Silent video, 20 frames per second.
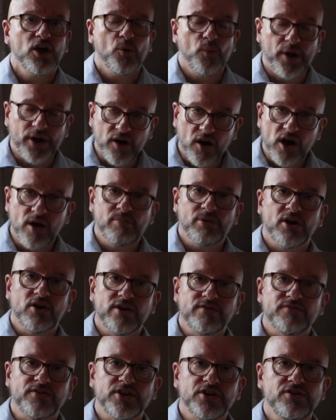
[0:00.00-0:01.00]
When I
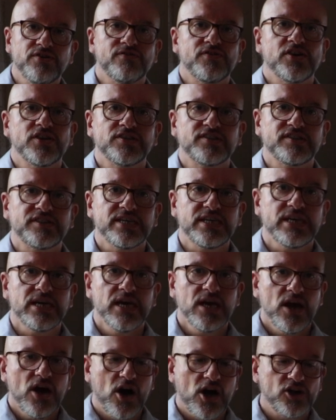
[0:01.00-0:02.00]
applied for university,
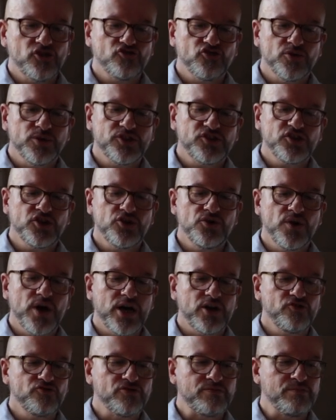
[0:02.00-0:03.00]
I drew a
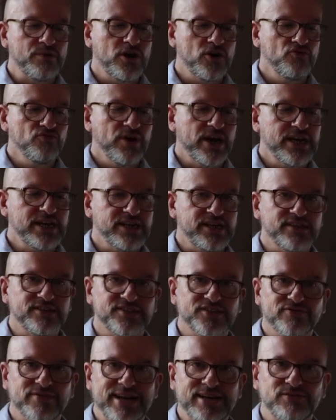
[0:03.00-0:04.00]
200 mile
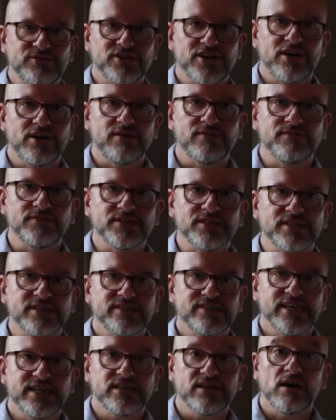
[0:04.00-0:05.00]
radius around Dartford and
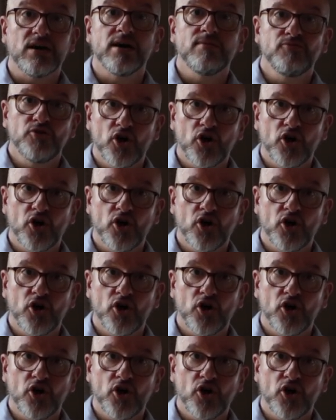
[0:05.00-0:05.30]
said I'm